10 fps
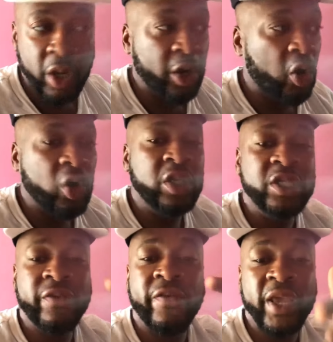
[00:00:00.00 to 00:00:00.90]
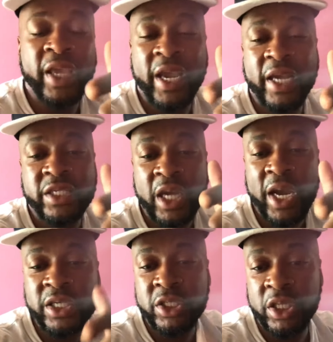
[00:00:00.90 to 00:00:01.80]
And all these fake ass
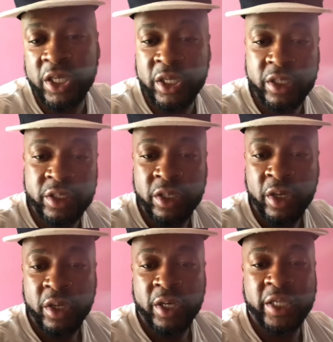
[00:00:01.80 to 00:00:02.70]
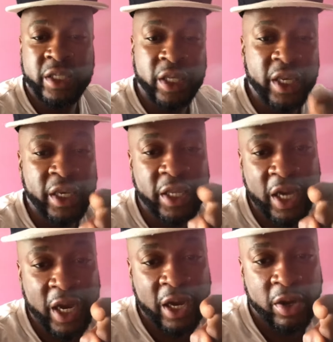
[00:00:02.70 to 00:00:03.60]
conscious leaders that's leading
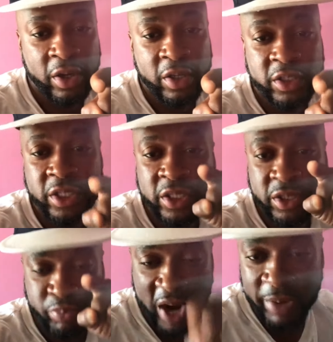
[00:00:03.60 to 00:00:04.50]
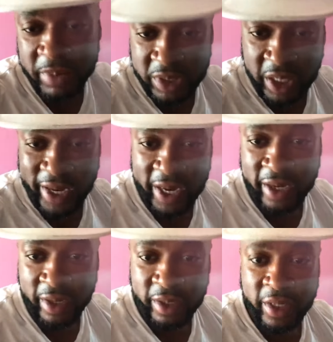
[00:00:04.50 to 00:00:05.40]
y'all to this promised
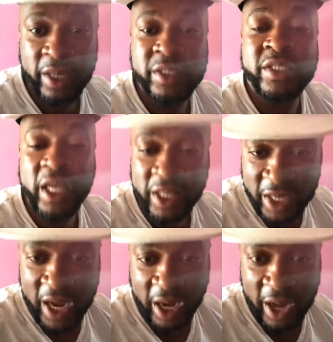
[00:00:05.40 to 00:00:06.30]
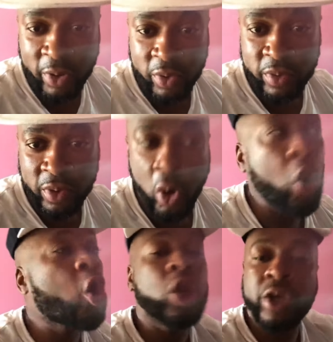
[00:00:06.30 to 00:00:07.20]
land, they selling y'all out.
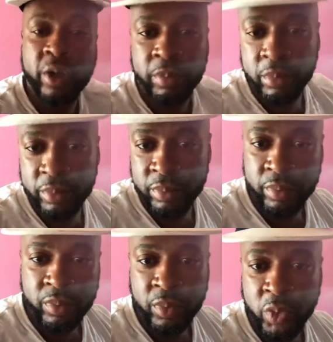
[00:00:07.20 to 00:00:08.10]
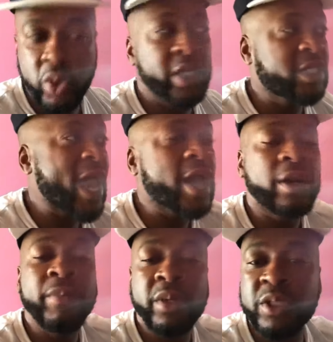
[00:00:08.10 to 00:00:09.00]
All of them. You could tag
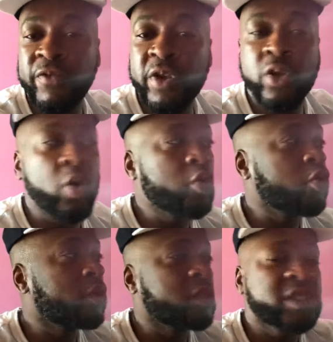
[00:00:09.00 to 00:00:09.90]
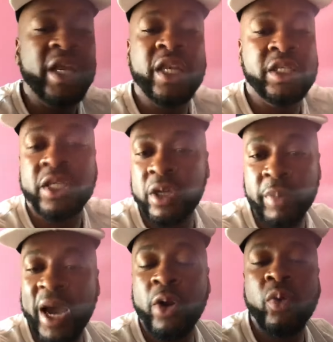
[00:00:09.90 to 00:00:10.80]
them in this video, you can send it to
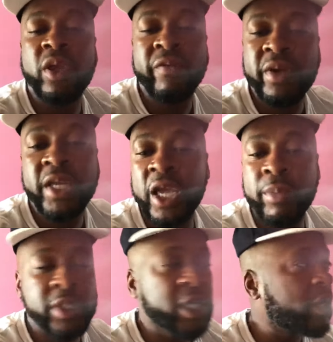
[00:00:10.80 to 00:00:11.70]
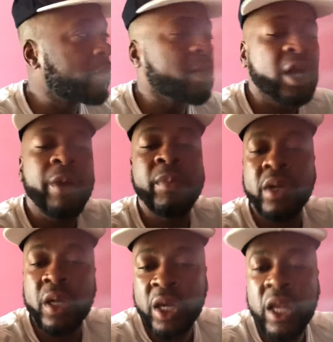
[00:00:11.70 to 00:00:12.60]
them. I don't give a damn. Tell them to come to
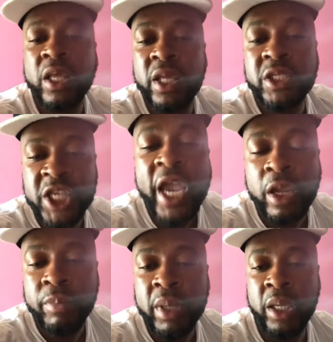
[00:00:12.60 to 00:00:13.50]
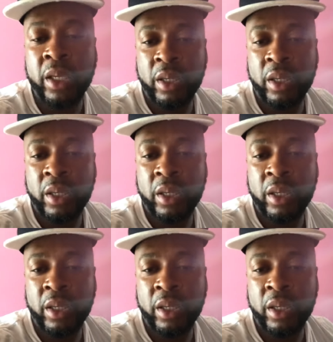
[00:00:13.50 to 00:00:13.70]
the gully and check me.